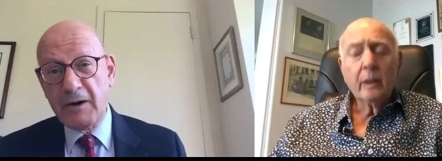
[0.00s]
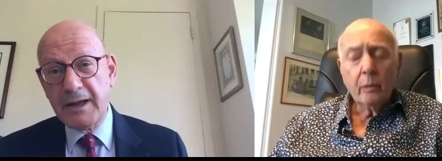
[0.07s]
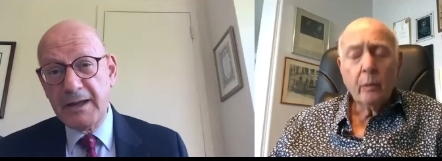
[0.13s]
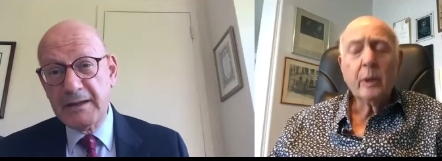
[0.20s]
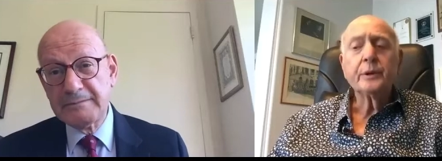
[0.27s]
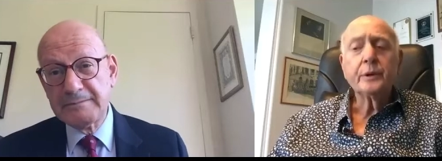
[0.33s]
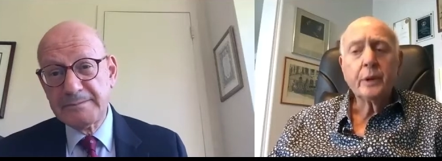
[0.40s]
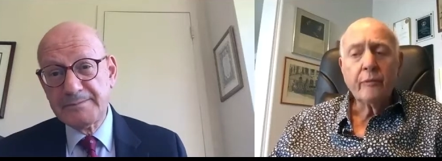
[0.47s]
Speaker 1: It
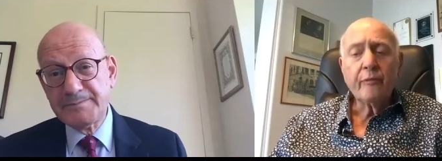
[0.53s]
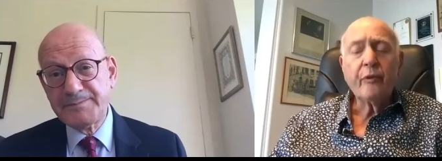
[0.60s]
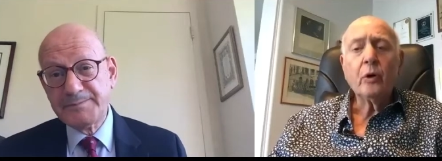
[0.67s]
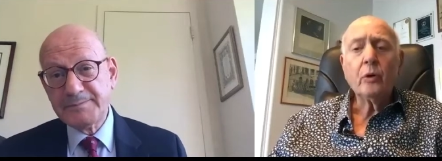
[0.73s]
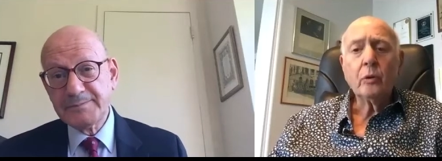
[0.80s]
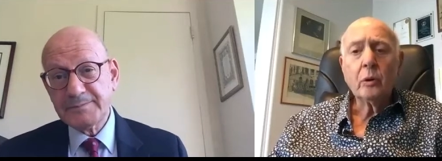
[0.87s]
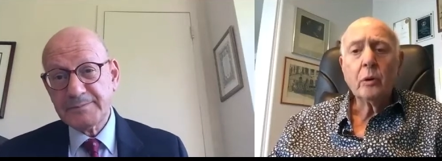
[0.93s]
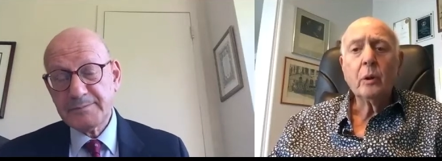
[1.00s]
was the
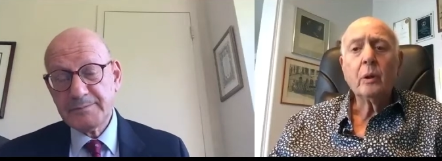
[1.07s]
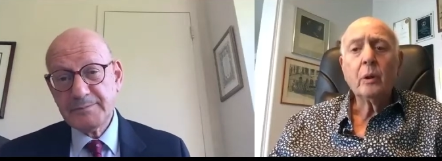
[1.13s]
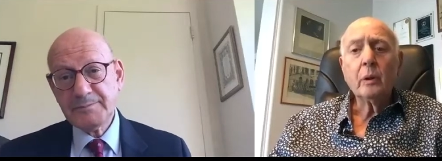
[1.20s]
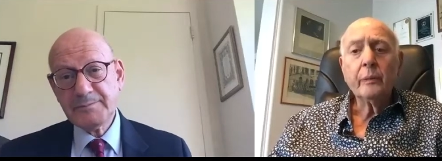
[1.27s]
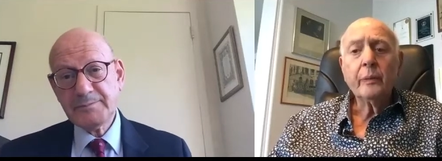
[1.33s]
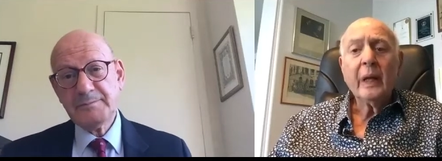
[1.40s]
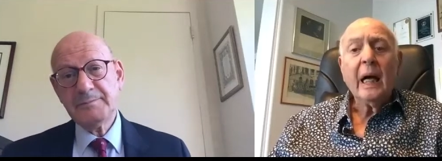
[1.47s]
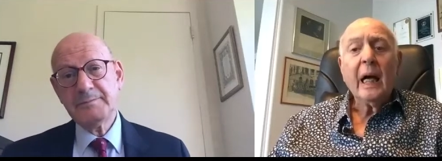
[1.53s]
phone
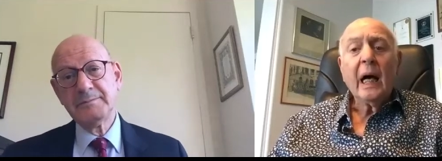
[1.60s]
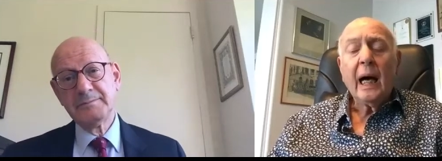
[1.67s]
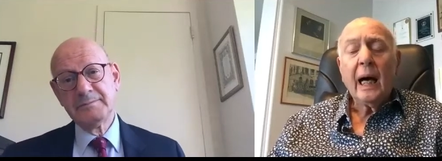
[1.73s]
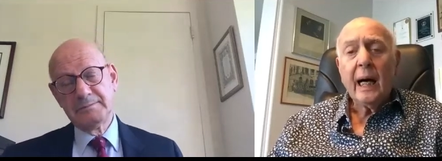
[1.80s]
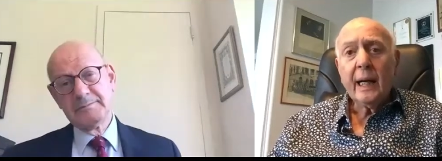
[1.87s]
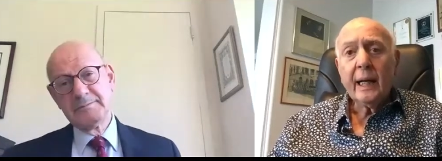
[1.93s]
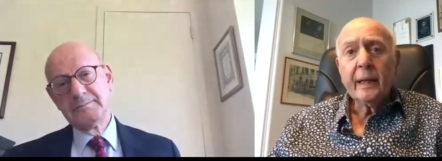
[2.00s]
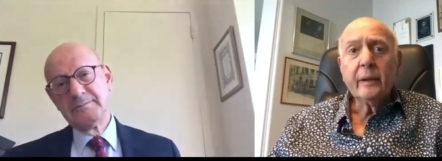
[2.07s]
call.
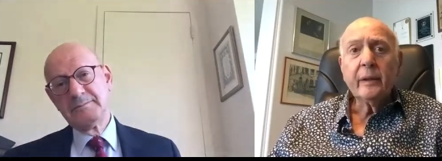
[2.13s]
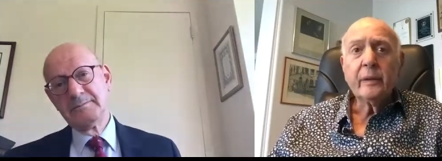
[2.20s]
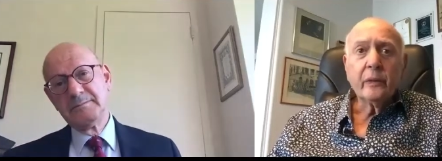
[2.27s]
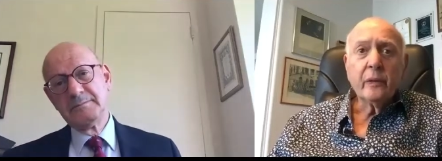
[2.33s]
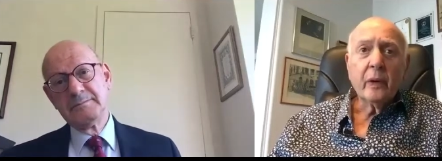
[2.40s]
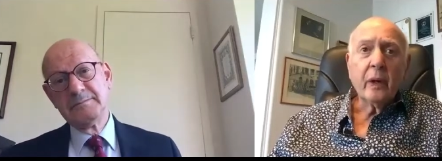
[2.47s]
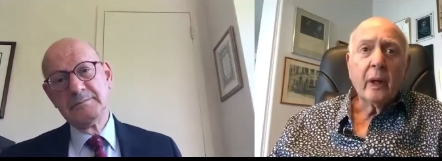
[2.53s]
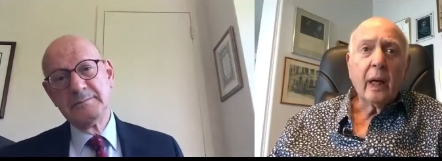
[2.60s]
I
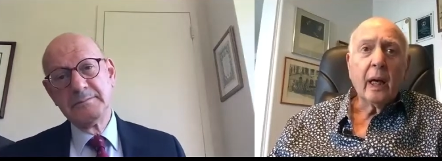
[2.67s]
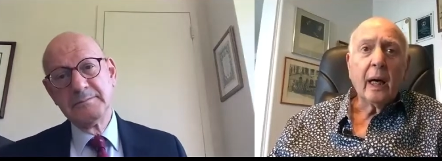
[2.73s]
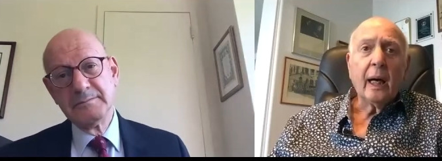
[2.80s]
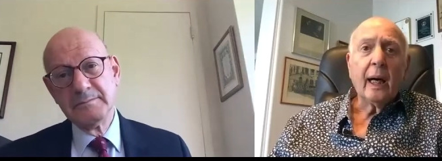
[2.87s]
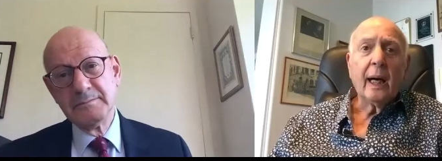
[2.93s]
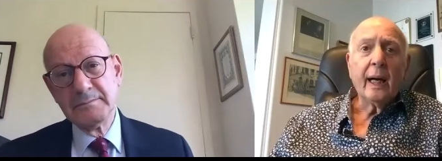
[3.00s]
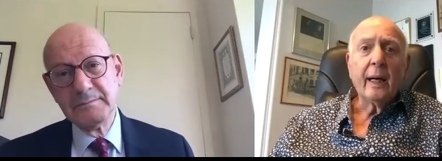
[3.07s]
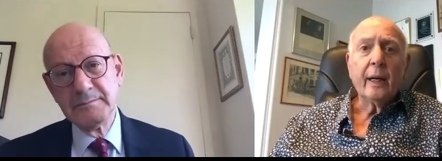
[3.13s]

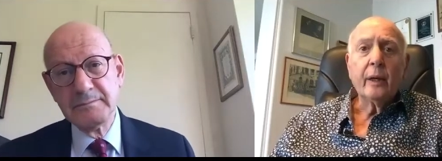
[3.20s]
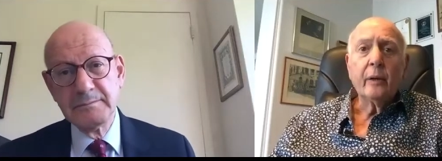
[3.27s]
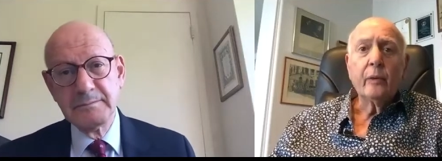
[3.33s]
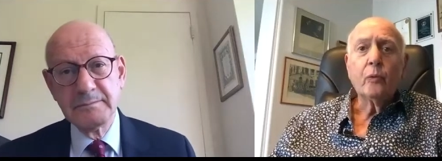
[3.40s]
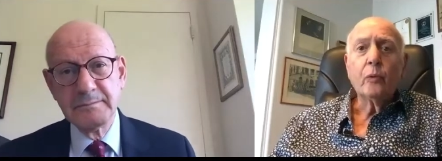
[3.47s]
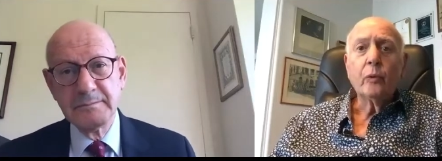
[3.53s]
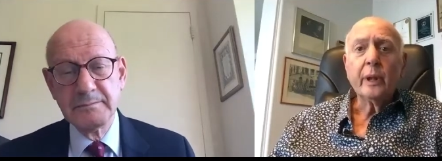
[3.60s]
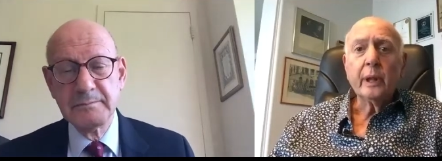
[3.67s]
I
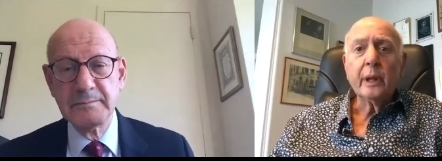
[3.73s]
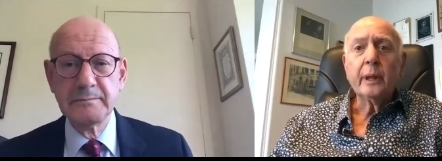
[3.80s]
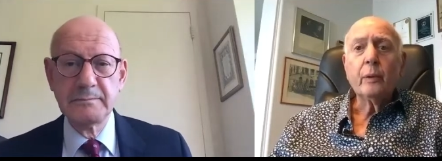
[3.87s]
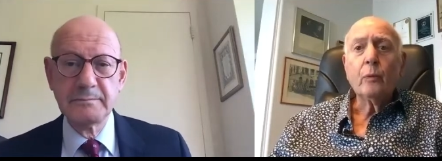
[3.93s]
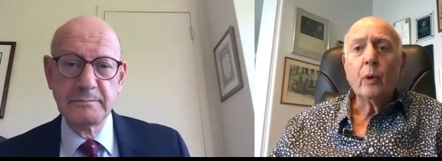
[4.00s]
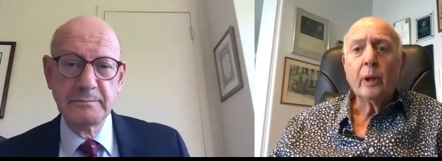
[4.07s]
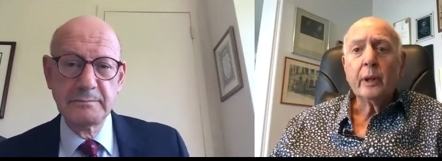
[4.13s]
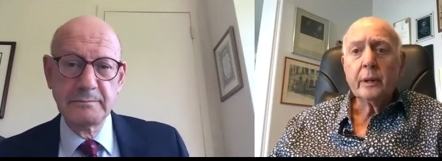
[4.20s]
really
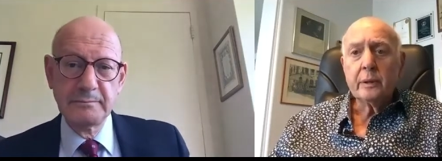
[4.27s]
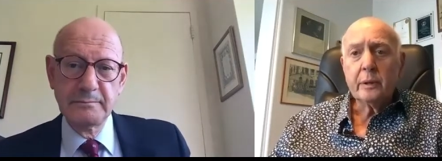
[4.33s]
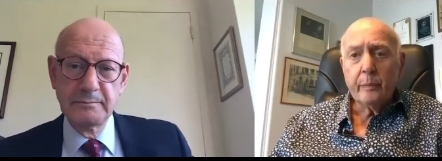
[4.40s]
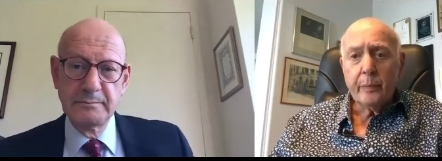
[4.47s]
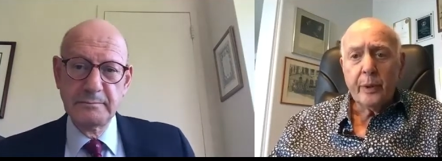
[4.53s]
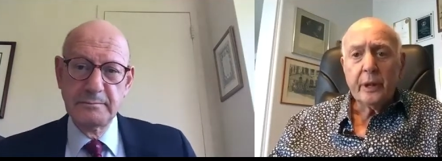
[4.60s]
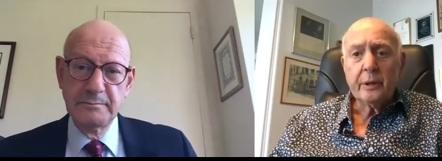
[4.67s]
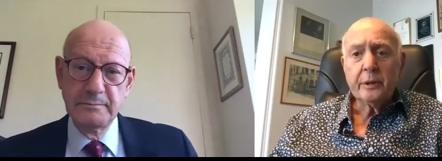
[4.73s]
wanted to be a